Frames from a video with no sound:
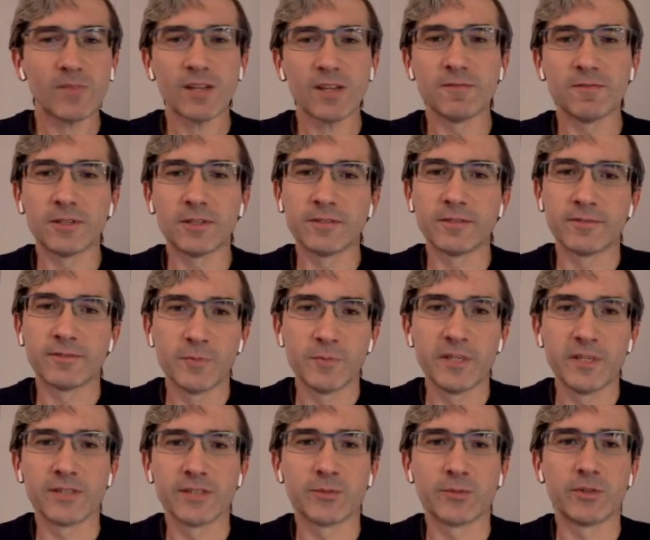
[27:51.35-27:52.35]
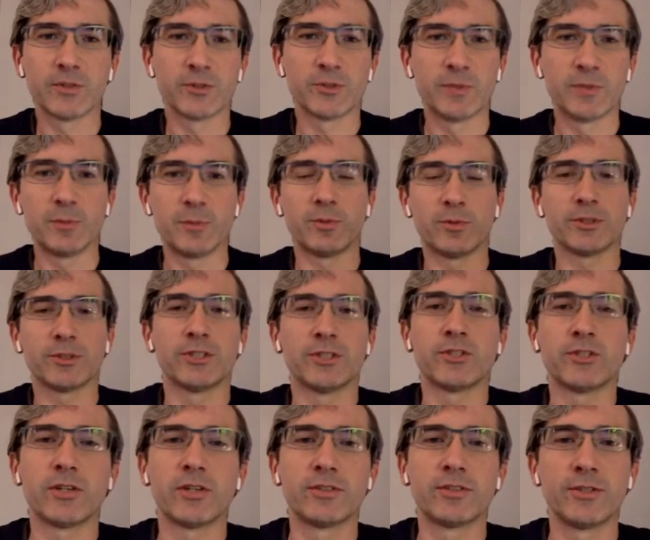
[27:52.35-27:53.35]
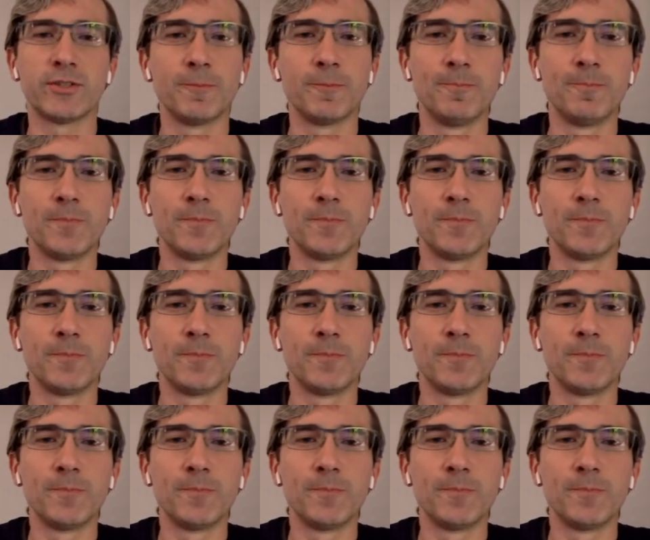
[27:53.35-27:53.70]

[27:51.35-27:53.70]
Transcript: fun for me, is when there's people to talk to.